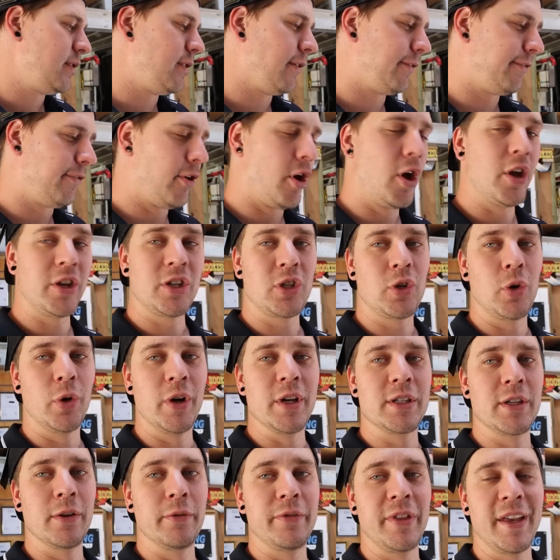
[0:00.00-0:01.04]
The first
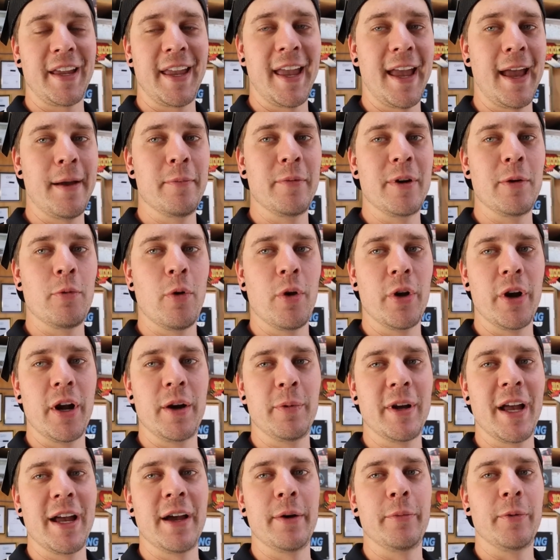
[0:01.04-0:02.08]
choice of the cam we
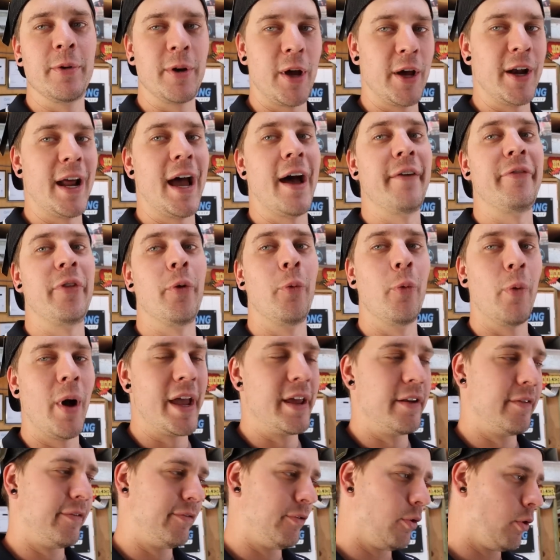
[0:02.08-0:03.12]
wanted, we are going to have to
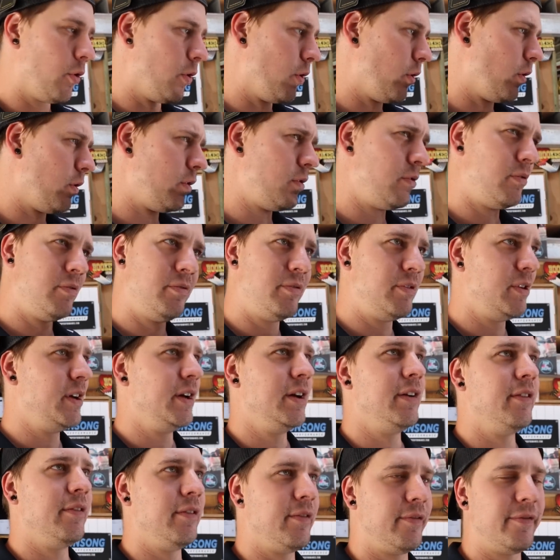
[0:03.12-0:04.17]
wait for
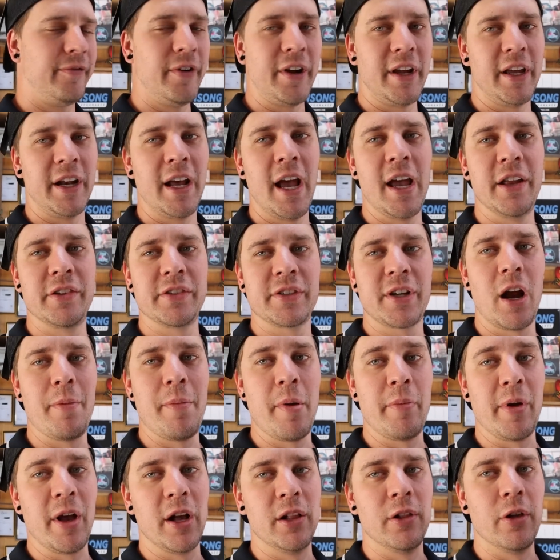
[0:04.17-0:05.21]
freaking ages. I can't
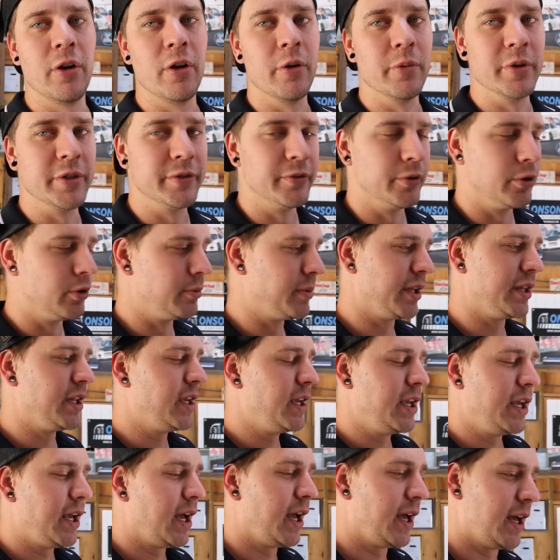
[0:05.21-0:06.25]
remember how long it was for, but
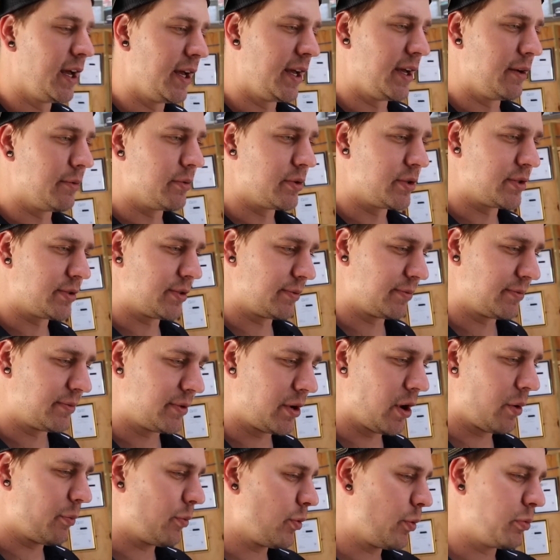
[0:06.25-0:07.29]
it was,
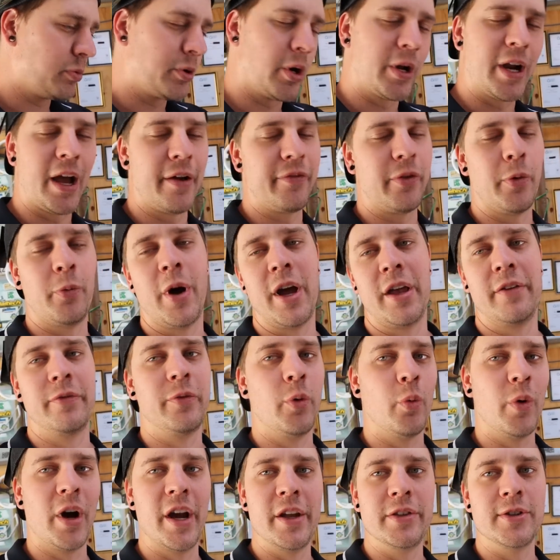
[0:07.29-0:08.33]
we're going to have to wait
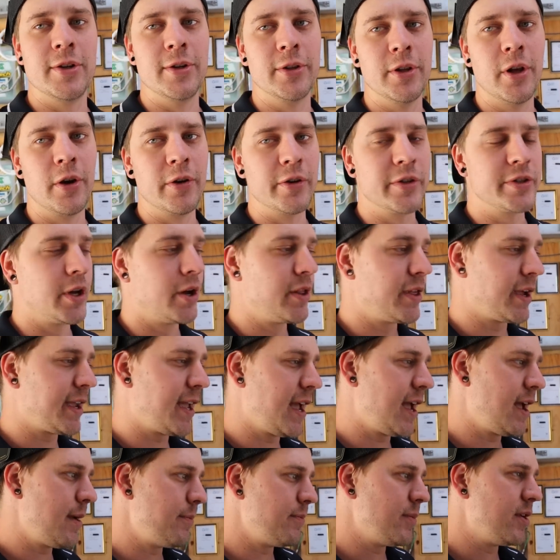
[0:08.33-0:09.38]
for way too long. So the
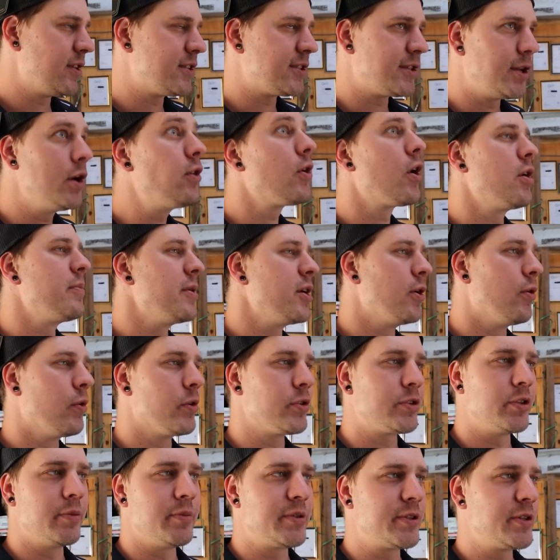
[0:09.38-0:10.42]
cam, it's still going to be
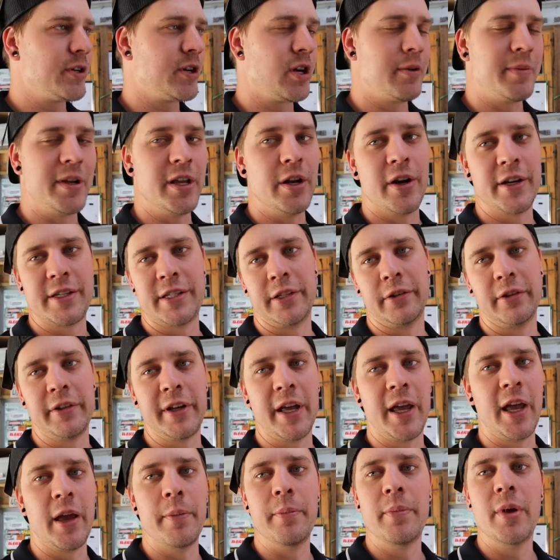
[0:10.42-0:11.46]
awesome, still going to be a nice little
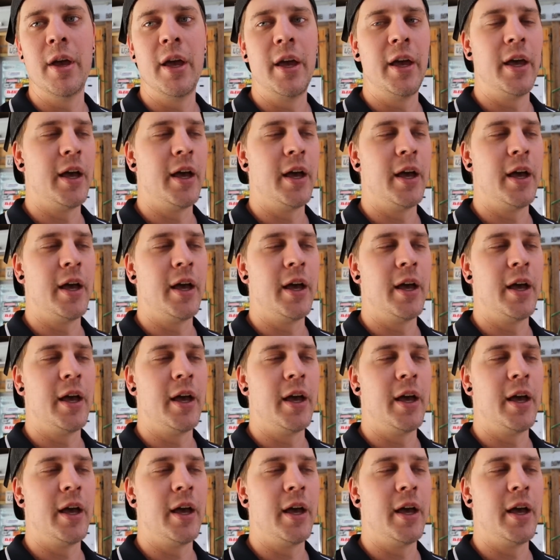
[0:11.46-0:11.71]
cam.